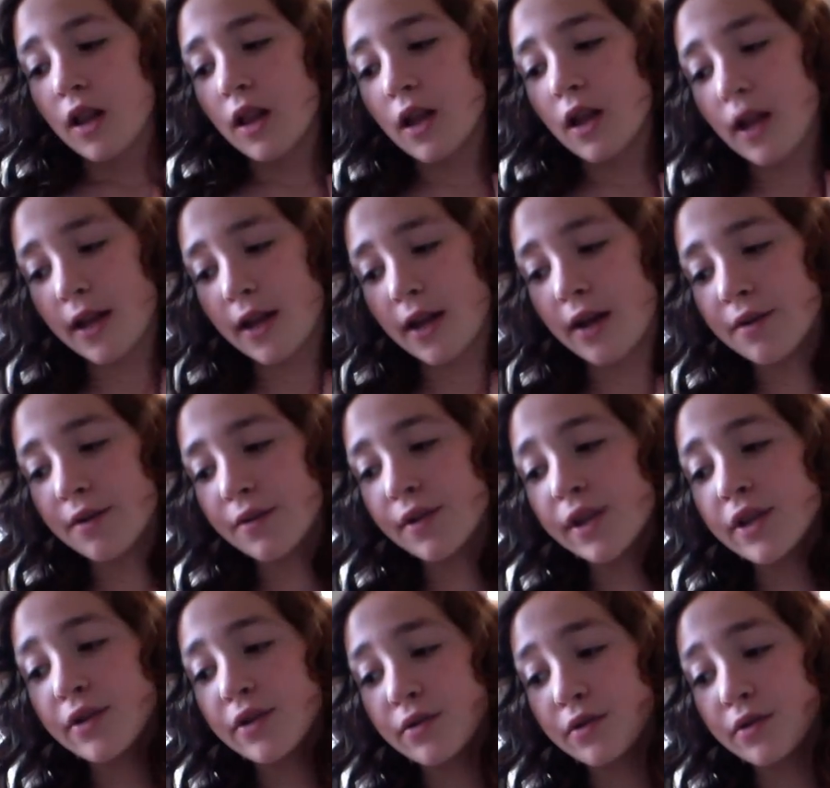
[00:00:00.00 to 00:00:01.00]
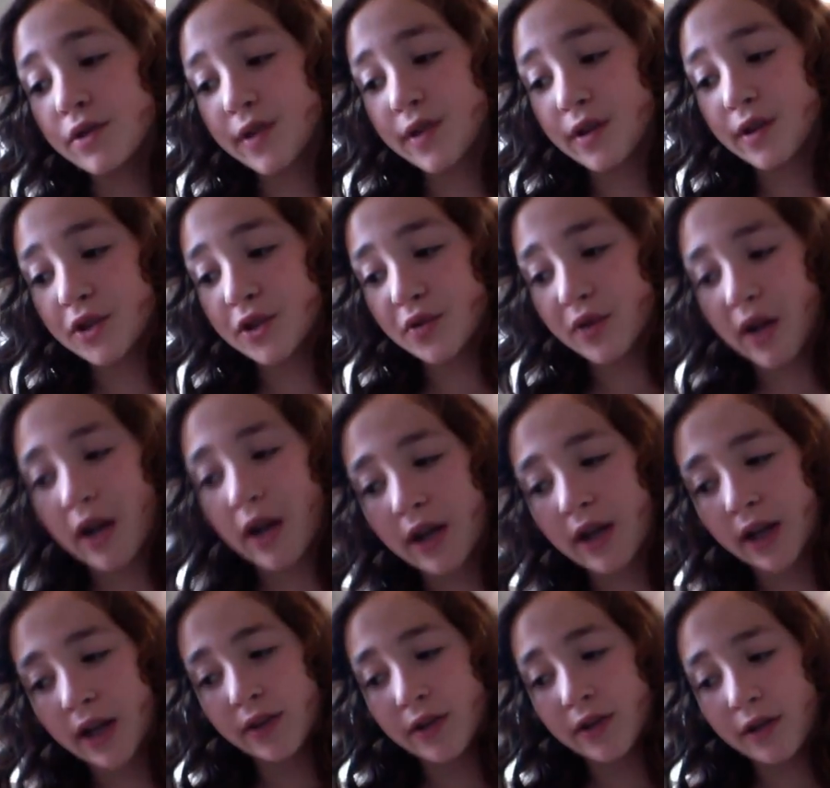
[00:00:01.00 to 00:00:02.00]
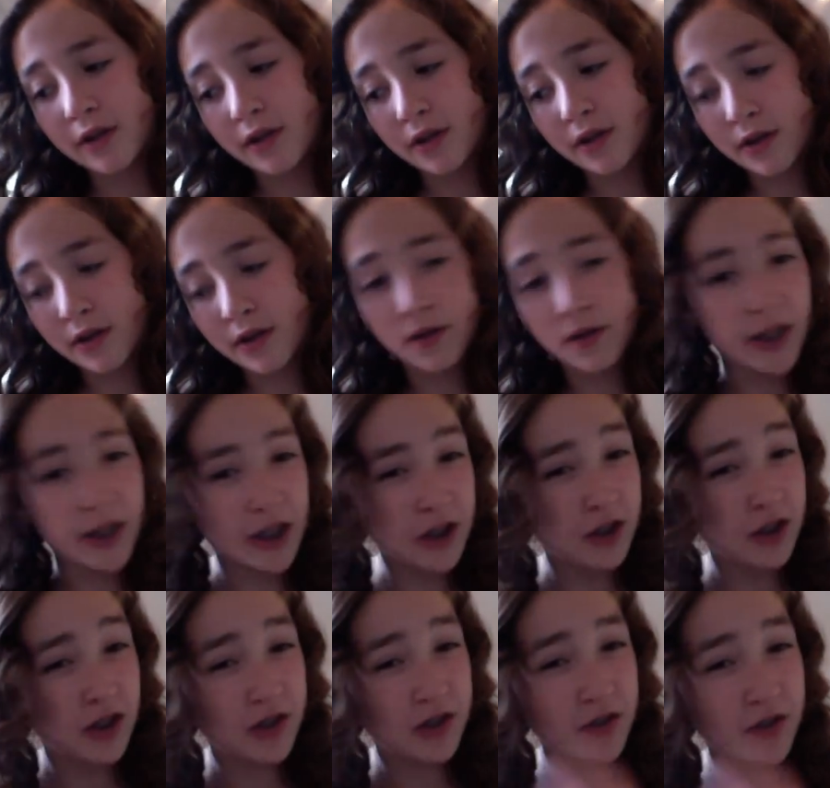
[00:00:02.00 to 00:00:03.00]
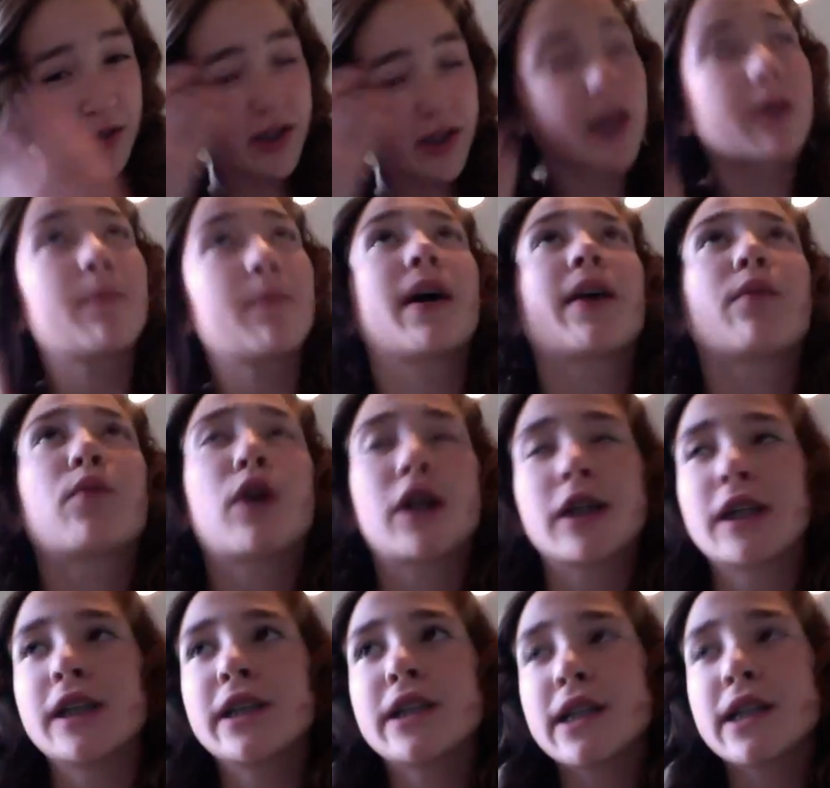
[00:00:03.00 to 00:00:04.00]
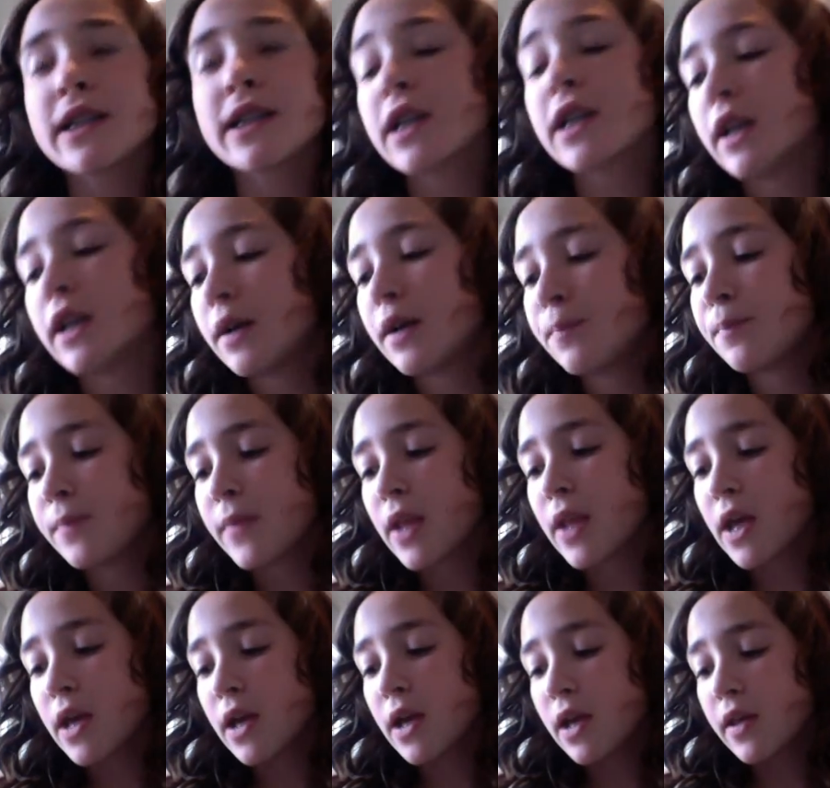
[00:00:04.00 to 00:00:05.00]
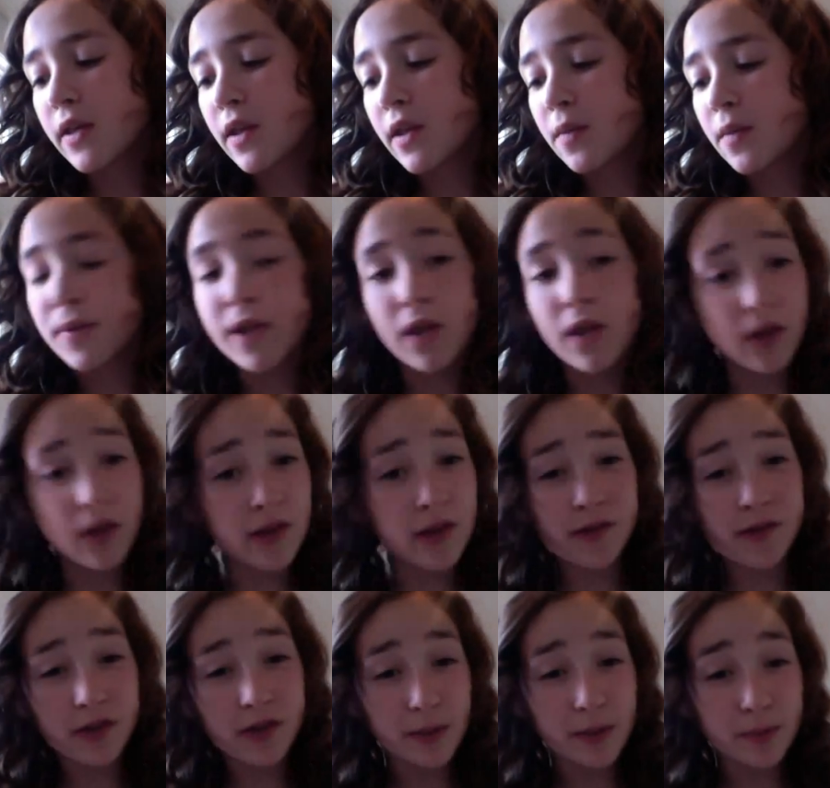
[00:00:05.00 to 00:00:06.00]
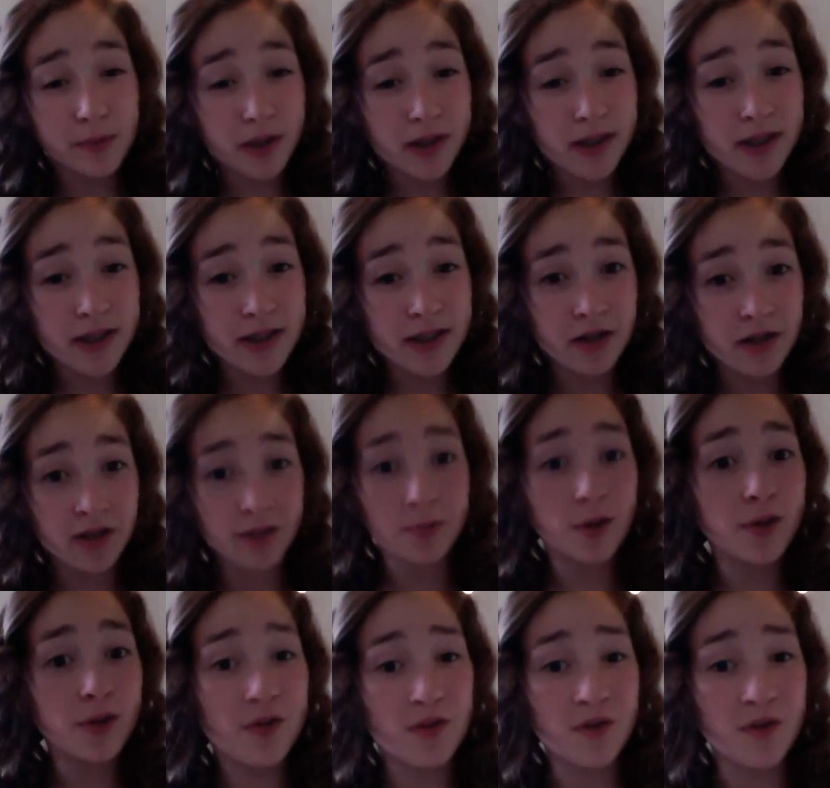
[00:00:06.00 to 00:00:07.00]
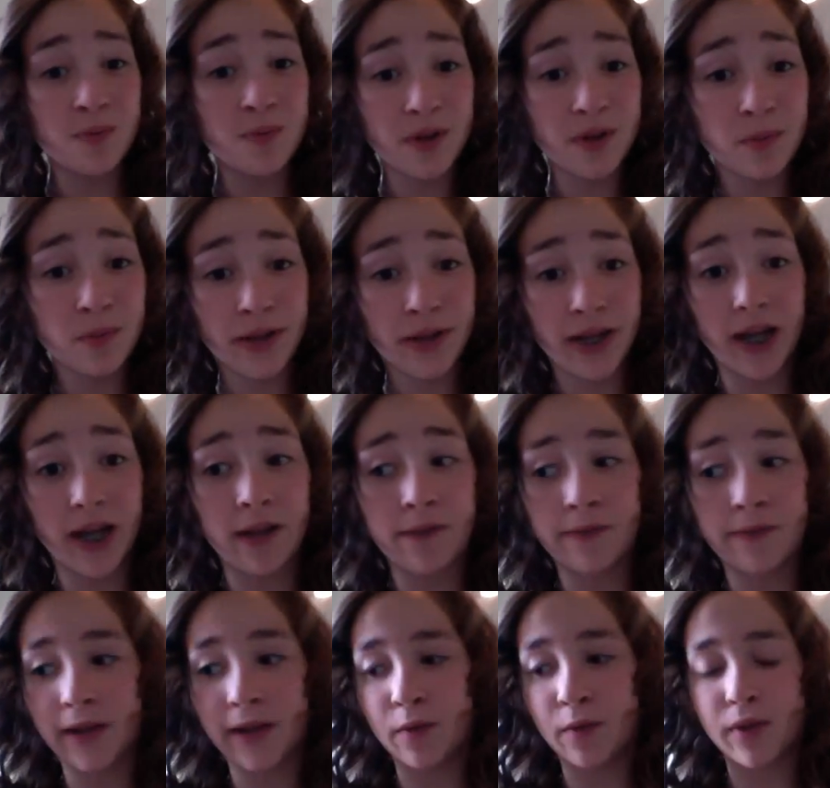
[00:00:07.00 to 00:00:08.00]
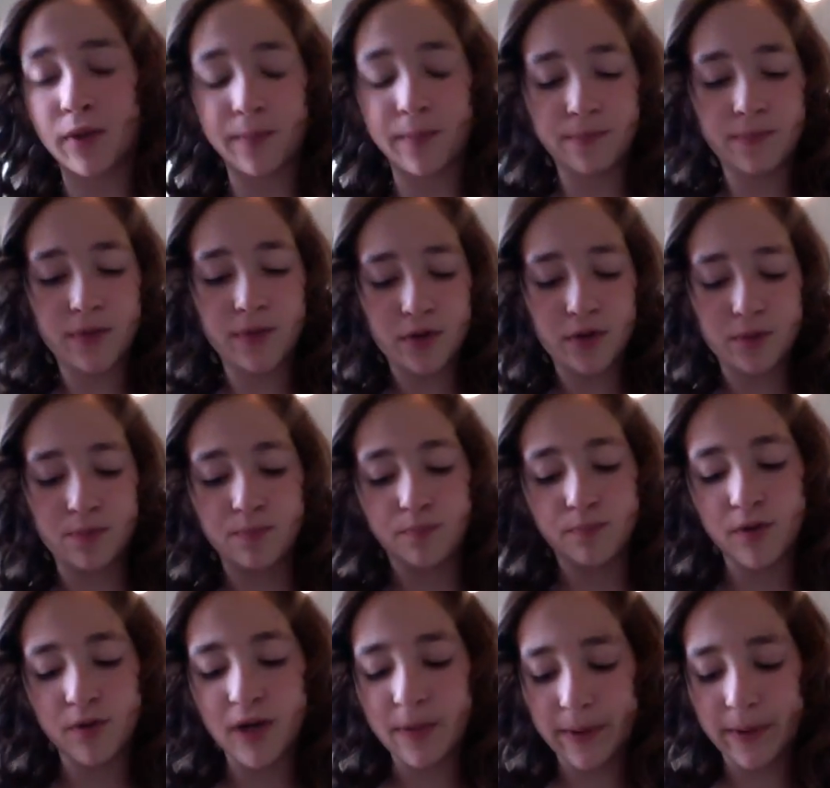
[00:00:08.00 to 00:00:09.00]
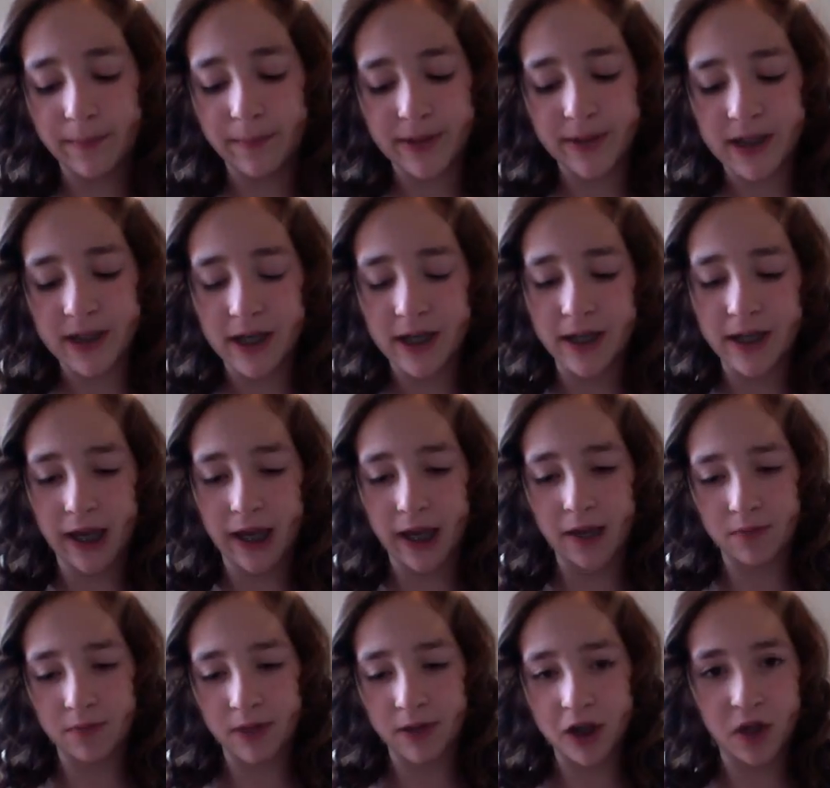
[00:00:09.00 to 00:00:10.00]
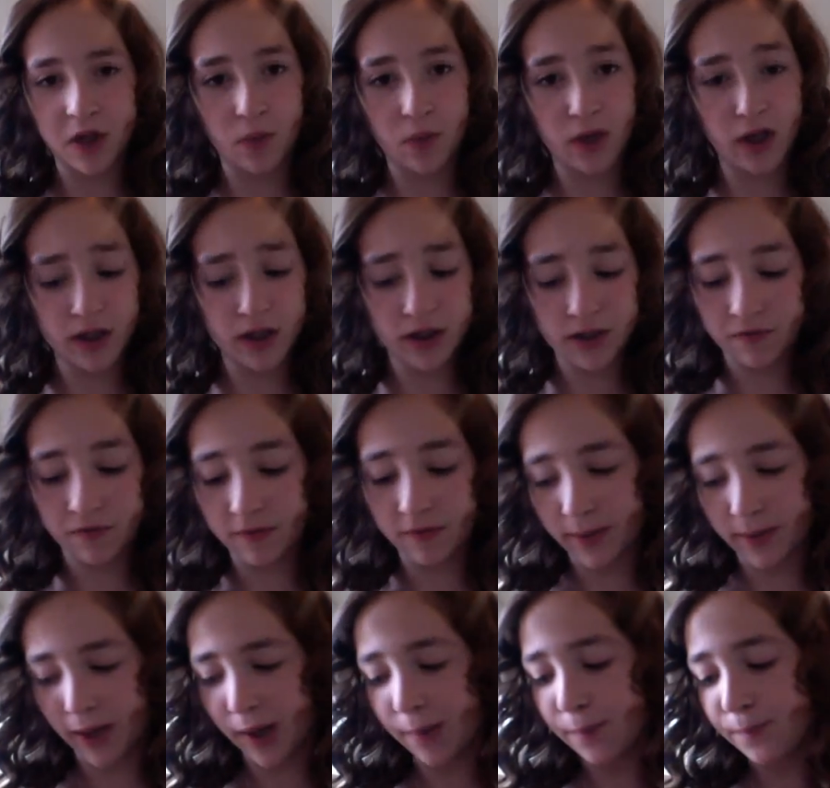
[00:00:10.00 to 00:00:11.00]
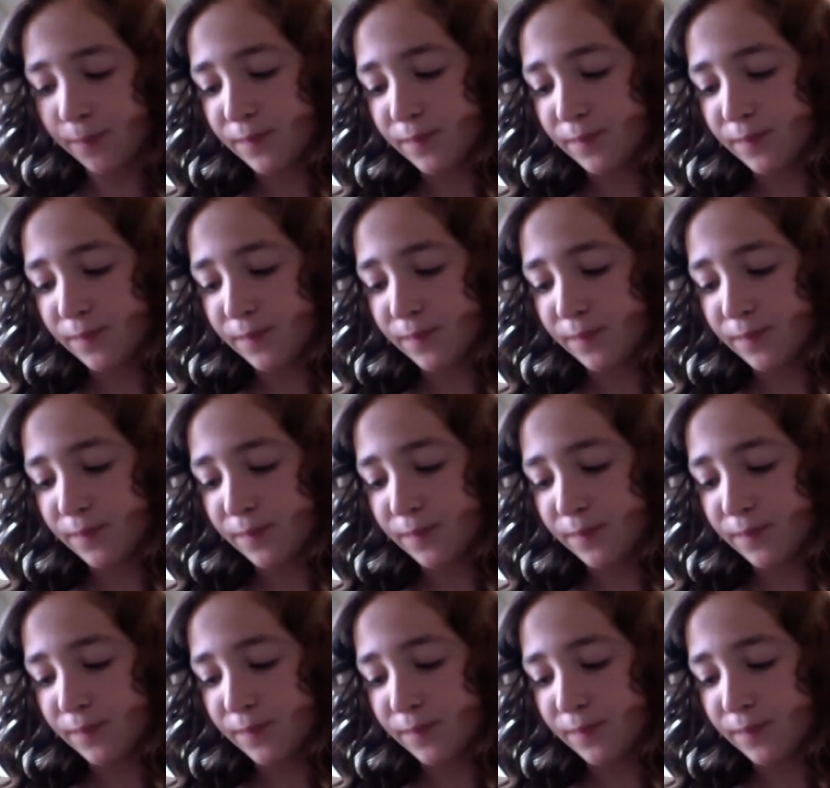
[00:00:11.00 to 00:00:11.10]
and I know they do sell Jordana at the like drugstores, like my Walgreens does sell them. So them, but they only sell their lip glosses. No, the glosses are really, really good. They are really, they're pretty pigmented. They actually work for me.